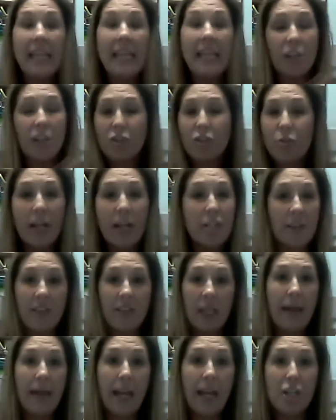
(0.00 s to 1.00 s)
by any
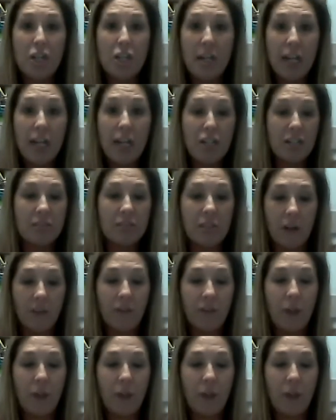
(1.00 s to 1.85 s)
stretch of the imagination.